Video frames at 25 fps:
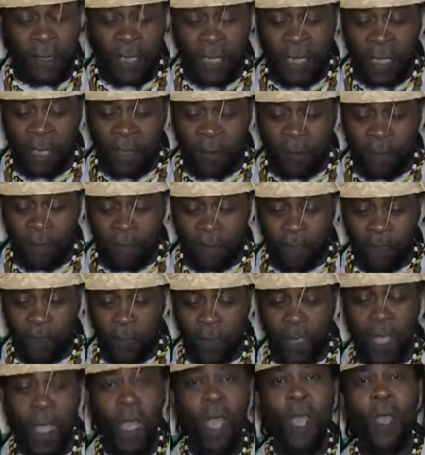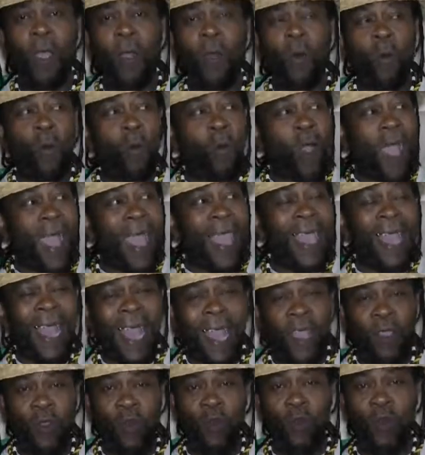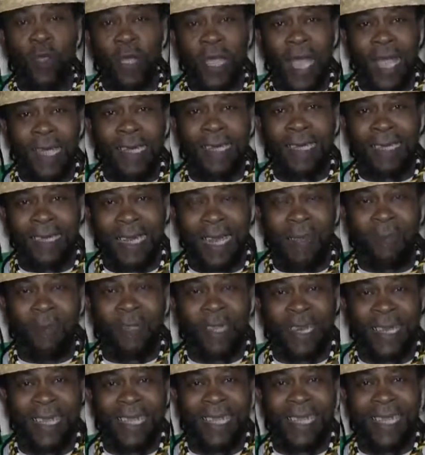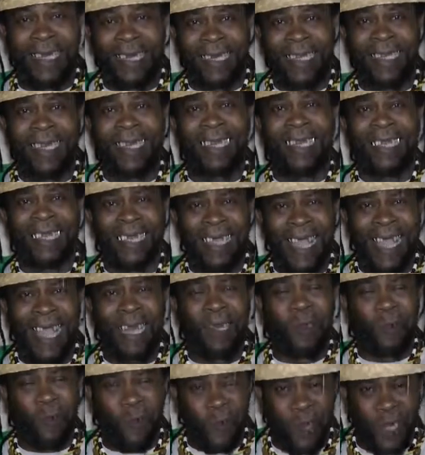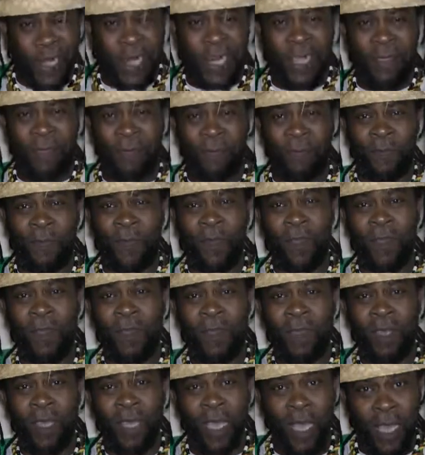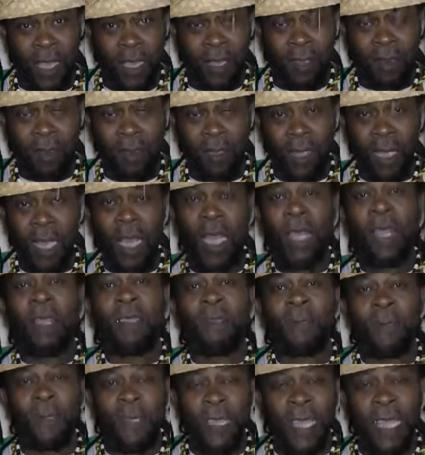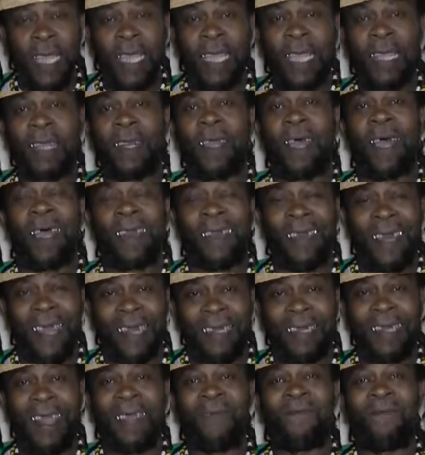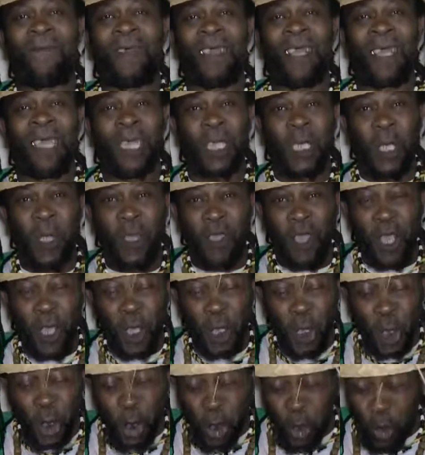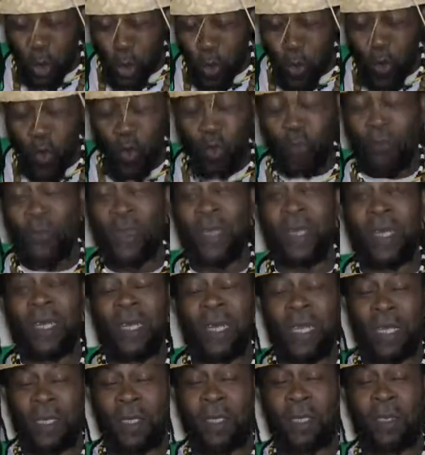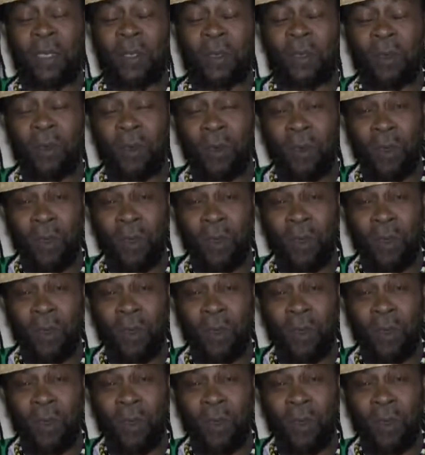singing. Why are you contaminating God rhythm? Yeah? Singing a lot of stupidness.